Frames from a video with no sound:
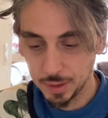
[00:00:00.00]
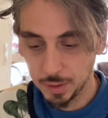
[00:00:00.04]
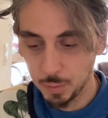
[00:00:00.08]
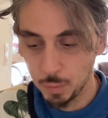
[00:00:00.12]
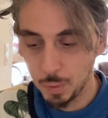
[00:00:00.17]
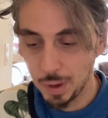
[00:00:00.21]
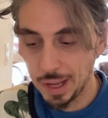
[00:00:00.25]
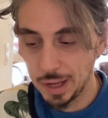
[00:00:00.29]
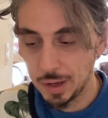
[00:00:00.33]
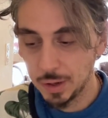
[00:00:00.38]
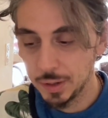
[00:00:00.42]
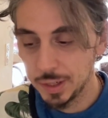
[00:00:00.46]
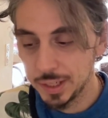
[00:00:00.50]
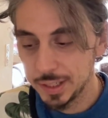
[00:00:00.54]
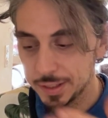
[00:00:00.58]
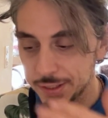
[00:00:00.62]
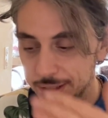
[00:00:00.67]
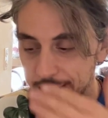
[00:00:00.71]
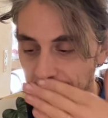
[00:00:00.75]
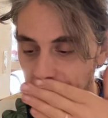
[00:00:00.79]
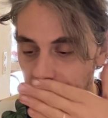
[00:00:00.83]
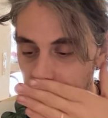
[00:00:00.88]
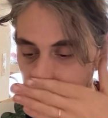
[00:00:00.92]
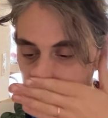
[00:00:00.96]
Well, it's
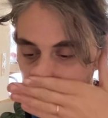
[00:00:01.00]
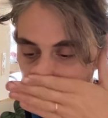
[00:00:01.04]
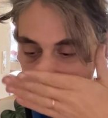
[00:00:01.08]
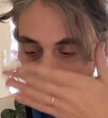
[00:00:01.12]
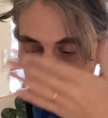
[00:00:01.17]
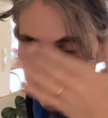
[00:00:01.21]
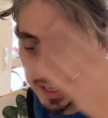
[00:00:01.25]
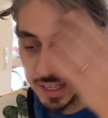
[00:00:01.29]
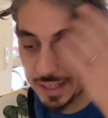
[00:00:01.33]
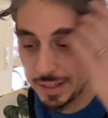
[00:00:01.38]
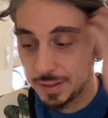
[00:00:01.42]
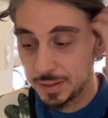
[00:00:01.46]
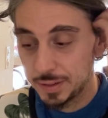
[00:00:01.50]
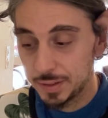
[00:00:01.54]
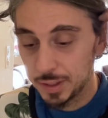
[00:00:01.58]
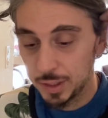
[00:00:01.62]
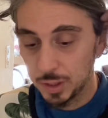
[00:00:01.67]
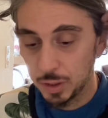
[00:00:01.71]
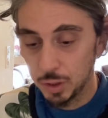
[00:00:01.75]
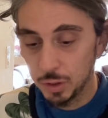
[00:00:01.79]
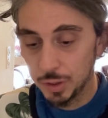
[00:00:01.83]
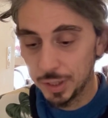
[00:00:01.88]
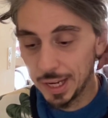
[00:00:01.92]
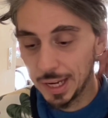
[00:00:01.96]
time for me to
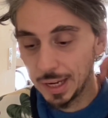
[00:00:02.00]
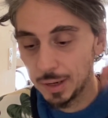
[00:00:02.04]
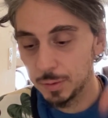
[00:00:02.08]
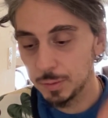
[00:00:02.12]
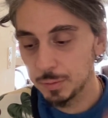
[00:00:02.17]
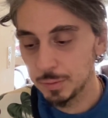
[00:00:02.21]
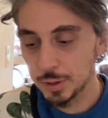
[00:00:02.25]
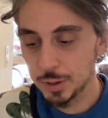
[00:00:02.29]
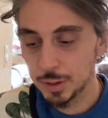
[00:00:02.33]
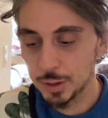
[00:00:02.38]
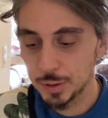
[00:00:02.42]
go now.